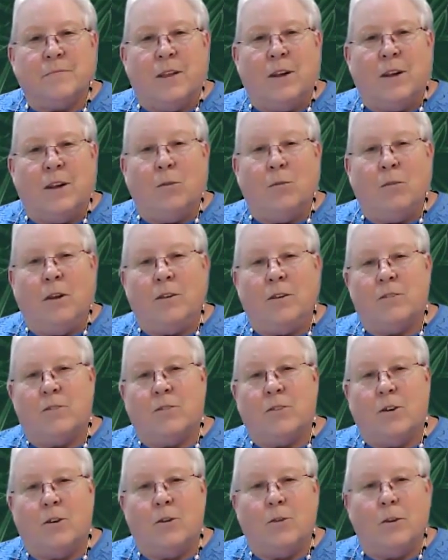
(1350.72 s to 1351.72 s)
They don't
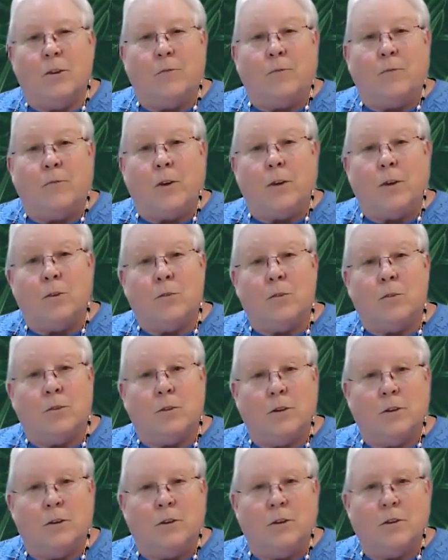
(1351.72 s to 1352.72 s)
necessarily feel
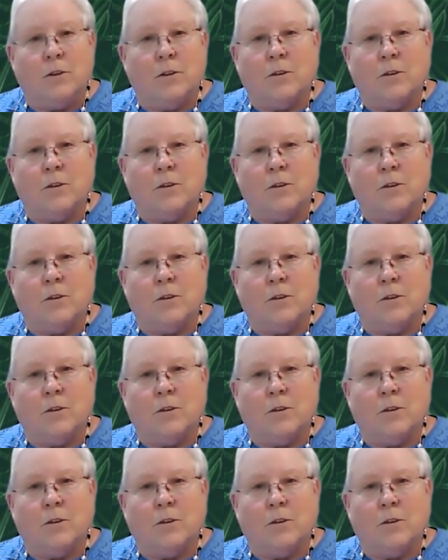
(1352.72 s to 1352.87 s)
good,